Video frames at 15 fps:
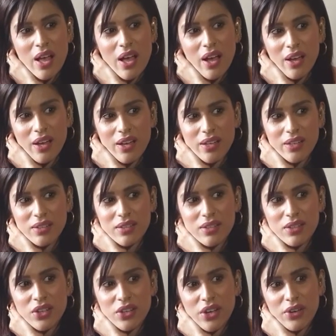And,
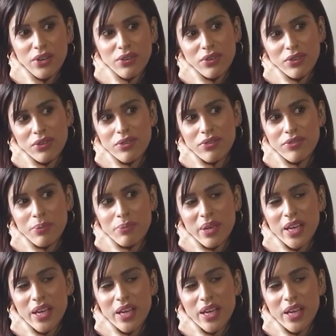you know, for me,